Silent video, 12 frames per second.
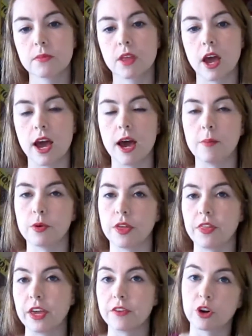um, or that they
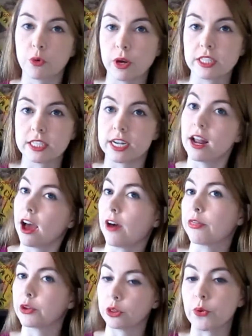can request it at
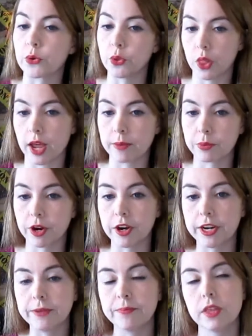their local library.